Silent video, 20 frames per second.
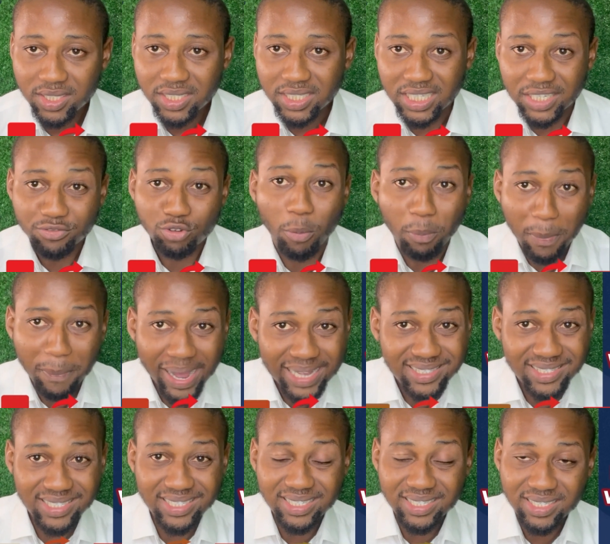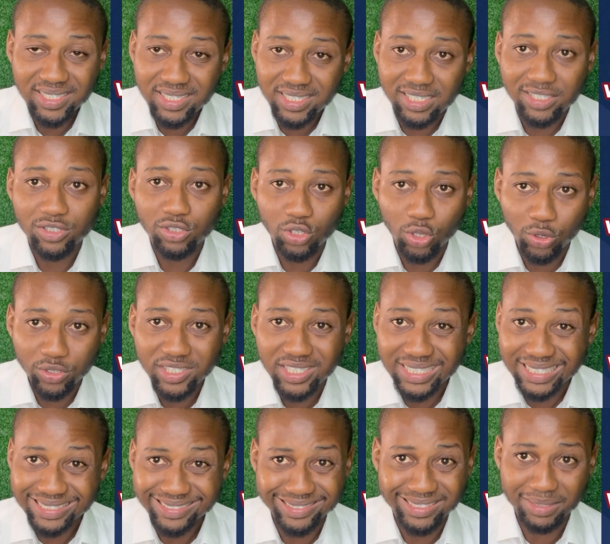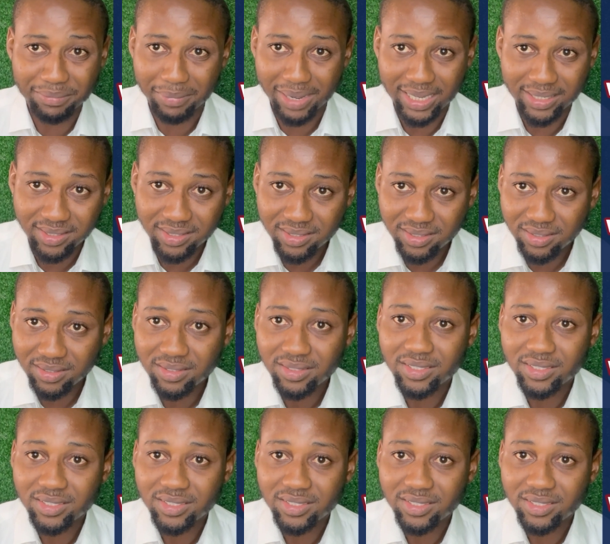If your property is not in demand,